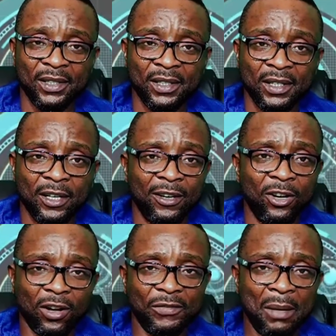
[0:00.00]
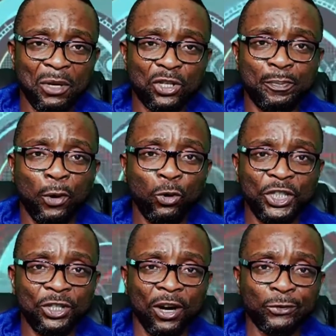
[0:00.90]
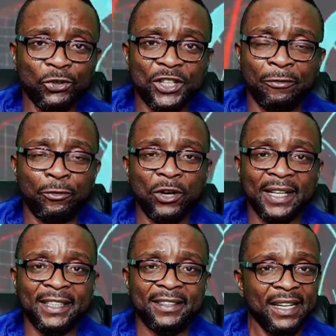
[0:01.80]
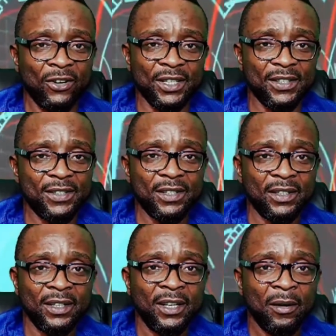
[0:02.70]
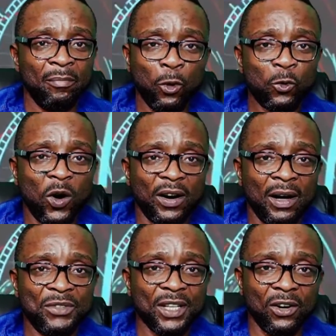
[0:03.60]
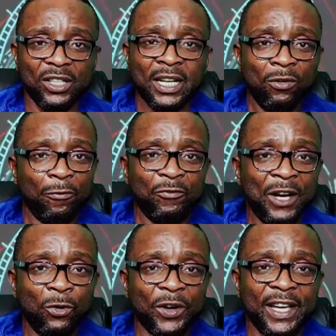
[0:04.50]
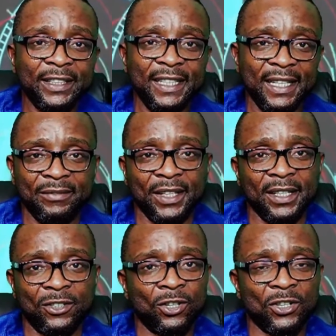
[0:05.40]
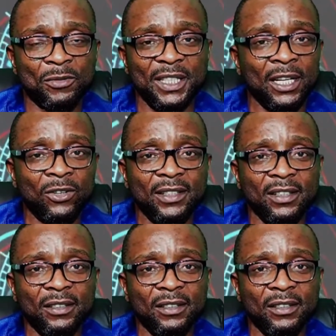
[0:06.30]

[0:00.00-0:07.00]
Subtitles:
None of them is bold enough to say Fulani terrorists. Boko Haram terror, they don't get delivered. Trust me, they don't get delivered.